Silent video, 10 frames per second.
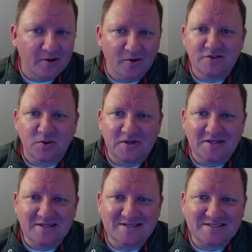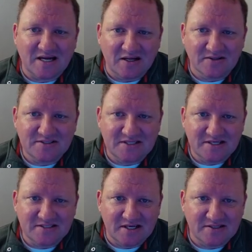So in the styles
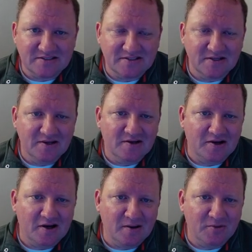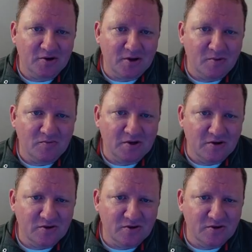CSS, I'm going to come over here.